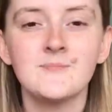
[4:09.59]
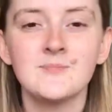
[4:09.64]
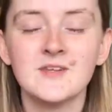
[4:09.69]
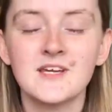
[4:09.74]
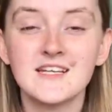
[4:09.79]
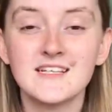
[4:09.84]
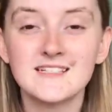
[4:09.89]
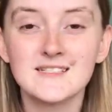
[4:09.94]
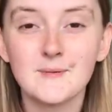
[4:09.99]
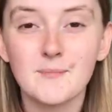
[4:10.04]

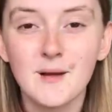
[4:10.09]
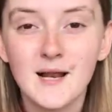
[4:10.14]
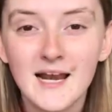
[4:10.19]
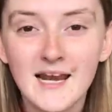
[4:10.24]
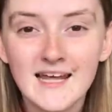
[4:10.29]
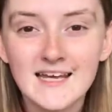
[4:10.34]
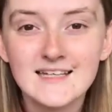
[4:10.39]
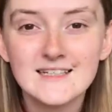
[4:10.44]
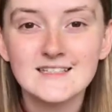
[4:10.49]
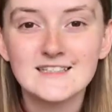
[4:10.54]
it is a
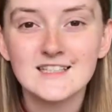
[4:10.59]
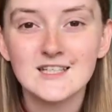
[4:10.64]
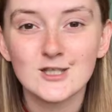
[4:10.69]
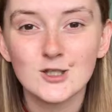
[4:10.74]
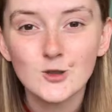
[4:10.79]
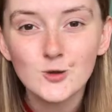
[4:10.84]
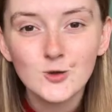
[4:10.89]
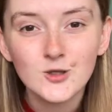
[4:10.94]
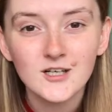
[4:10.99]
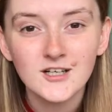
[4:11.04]
place that
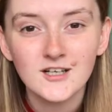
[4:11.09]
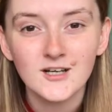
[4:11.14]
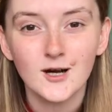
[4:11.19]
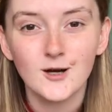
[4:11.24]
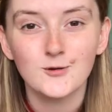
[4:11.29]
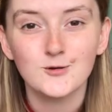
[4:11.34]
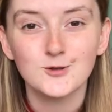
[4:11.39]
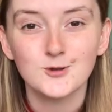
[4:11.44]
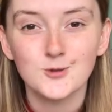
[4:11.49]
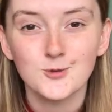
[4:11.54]
you can
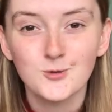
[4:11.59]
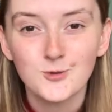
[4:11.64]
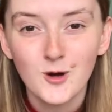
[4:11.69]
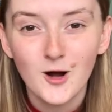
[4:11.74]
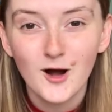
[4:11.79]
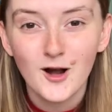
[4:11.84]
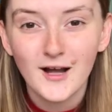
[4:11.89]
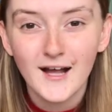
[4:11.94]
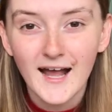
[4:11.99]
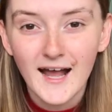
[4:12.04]
go to
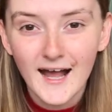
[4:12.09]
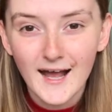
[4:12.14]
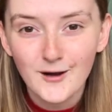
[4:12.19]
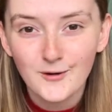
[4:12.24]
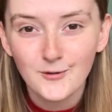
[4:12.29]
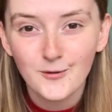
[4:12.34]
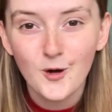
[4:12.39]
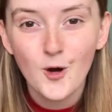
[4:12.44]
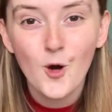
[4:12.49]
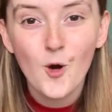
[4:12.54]
work
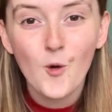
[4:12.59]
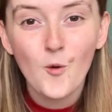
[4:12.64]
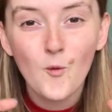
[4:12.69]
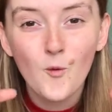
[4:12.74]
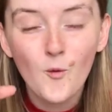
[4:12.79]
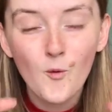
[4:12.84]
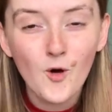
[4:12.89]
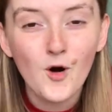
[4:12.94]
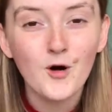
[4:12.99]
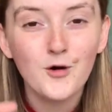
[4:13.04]
out
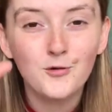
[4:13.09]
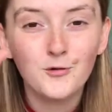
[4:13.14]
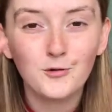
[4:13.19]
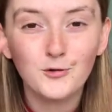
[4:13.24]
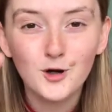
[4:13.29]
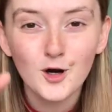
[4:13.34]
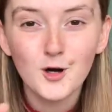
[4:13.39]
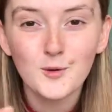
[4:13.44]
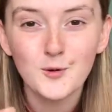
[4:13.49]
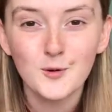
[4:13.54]
what
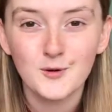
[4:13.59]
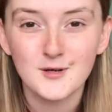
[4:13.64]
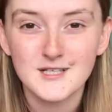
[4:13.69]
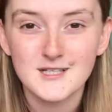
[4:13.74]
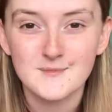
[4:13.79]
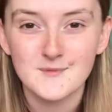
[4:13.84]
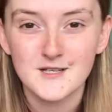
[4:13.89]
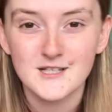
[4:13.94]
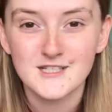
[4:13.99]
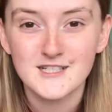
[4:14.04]
rock pooling
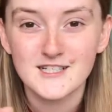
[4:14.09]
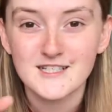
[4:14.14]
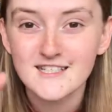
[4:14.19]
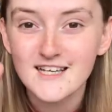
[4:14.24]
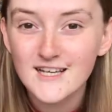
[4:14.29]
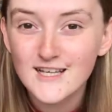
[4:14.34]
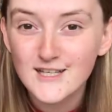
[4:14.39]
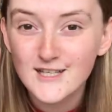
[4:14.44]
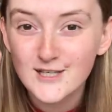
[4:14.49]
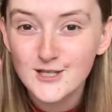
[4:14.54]
species
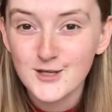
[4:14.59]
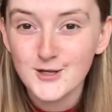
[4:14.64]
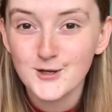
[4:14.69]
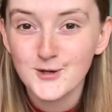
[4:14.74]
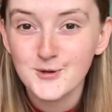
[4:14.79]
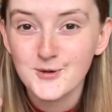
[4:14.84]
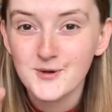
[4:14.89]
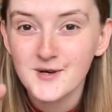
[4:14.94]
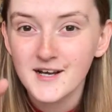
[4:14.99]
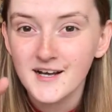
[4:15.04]

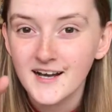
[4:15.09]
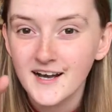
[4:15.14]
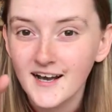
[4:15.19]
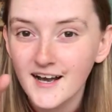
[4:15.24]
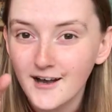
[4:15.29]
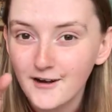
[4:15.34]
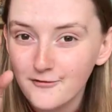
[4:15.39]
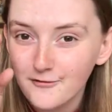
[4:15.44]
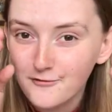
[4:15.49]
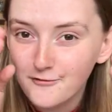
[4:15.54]
you
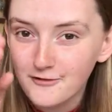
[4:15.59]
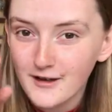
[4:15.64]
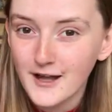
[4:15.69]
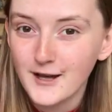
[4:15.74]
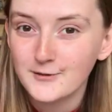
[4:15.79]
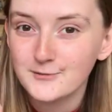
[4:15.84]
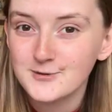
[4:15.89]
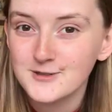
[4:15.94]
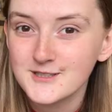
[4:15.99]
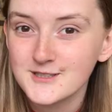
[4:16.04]
have
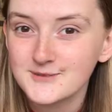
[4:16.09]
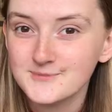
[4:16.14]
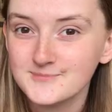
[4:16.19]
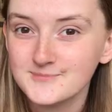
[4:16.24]
found.